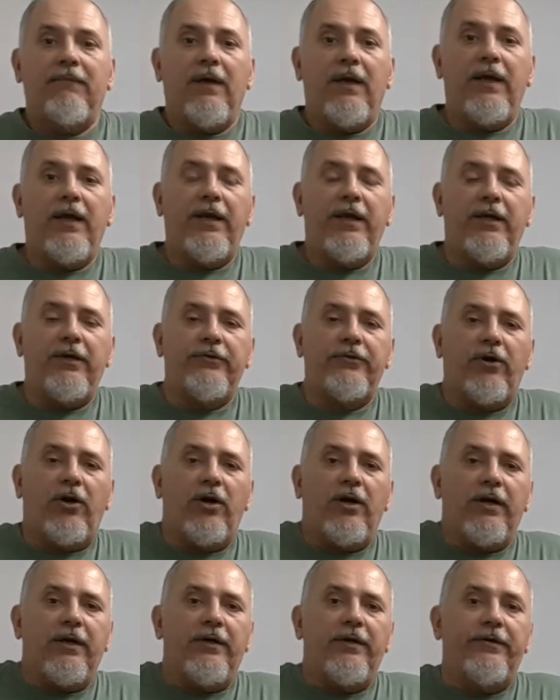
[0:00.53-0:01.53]
It is
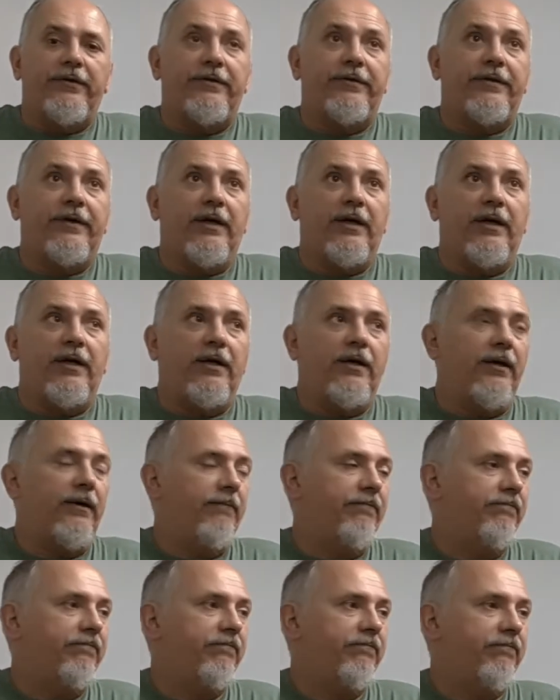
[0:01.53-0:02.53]
August
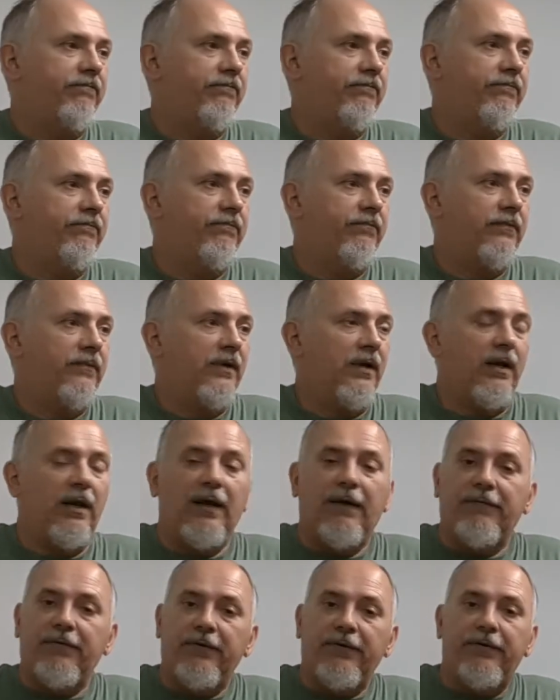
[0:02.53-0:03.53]
11th,
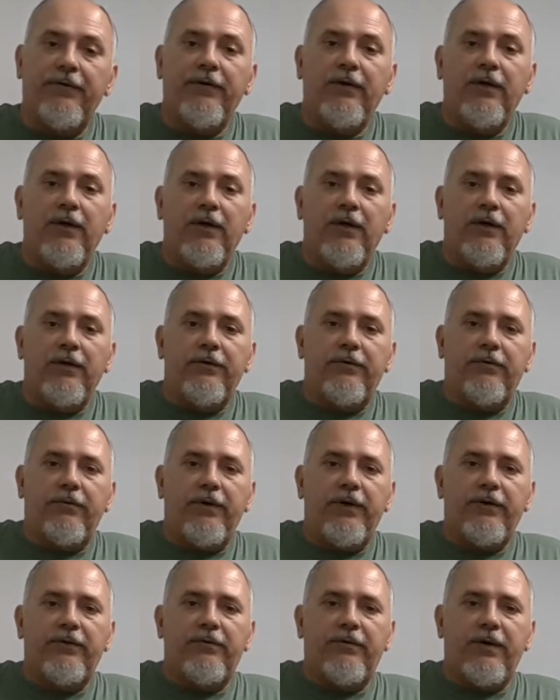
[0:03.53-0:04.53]

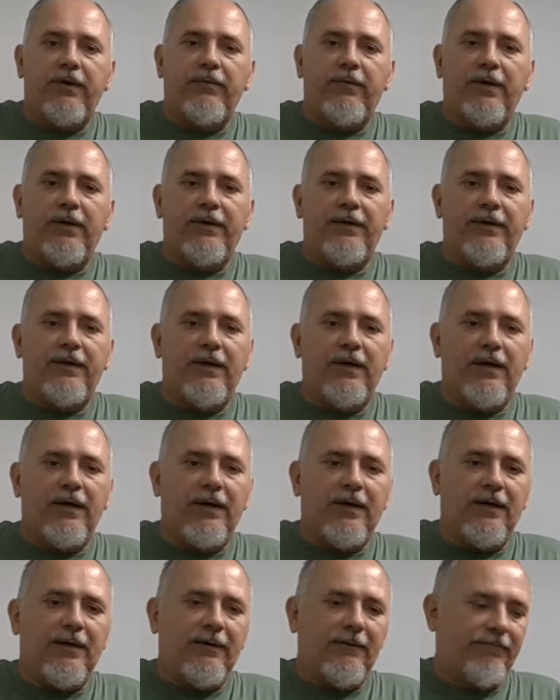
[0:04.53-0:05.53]
2021.
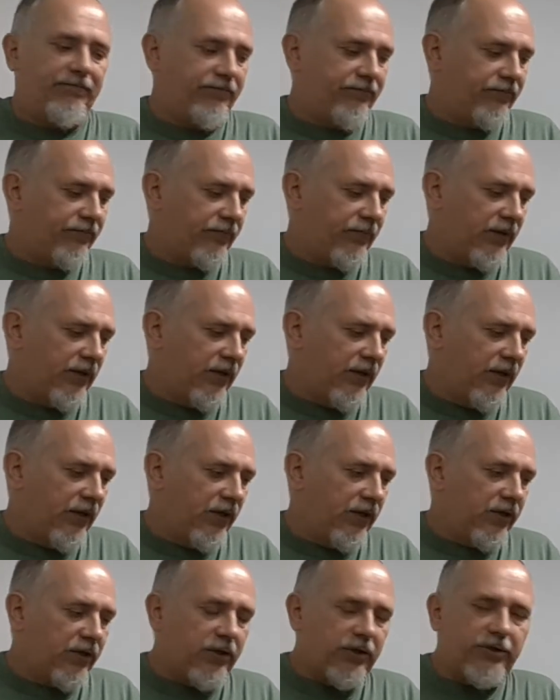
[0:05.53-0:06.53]

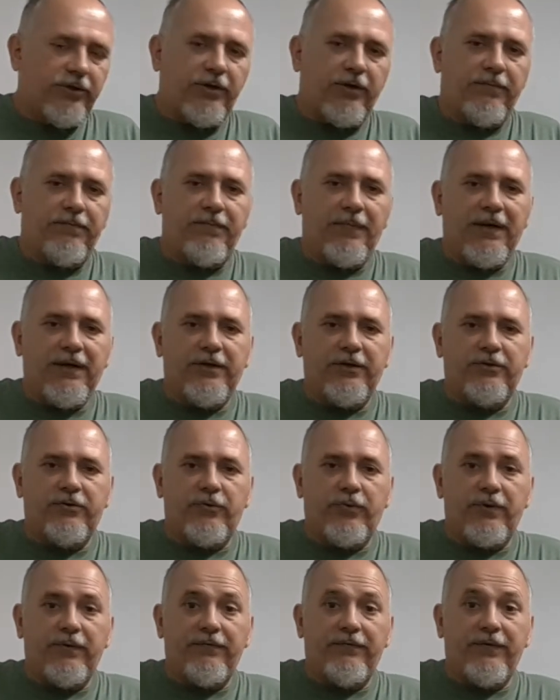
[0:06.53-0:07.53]
Going to show, made this
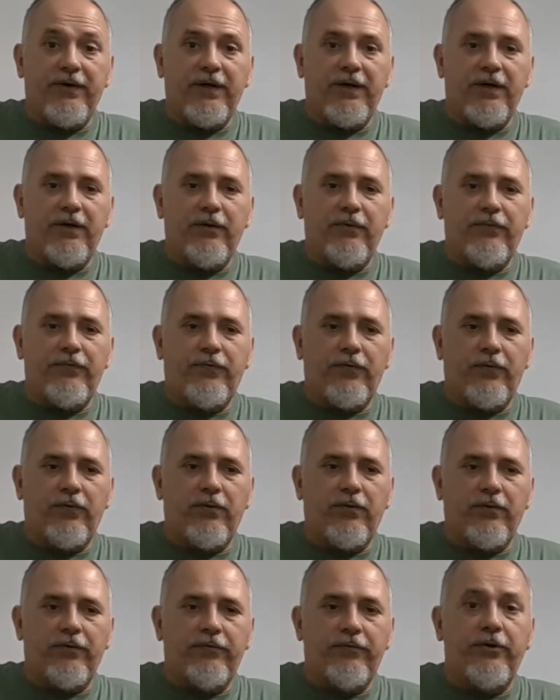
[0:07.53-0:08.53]
quick video
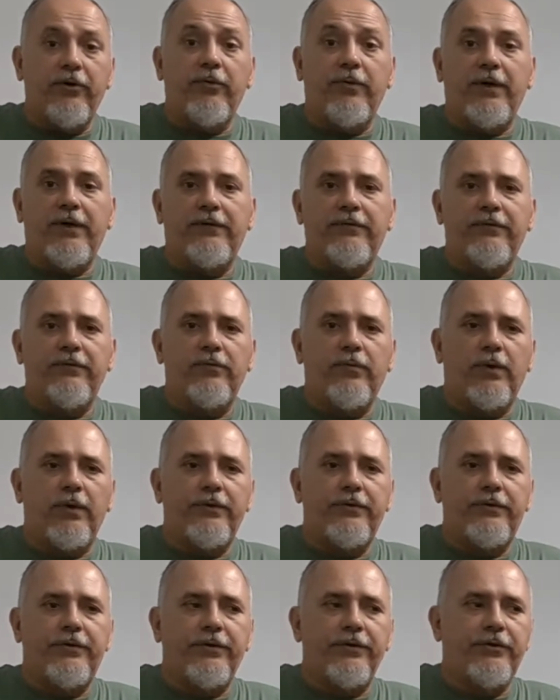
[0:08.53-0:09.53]
for two reasons.
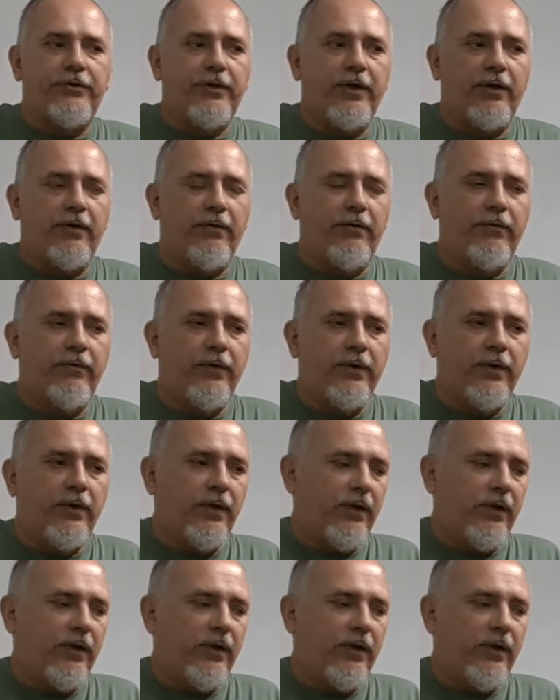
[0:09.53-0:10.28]
One's to show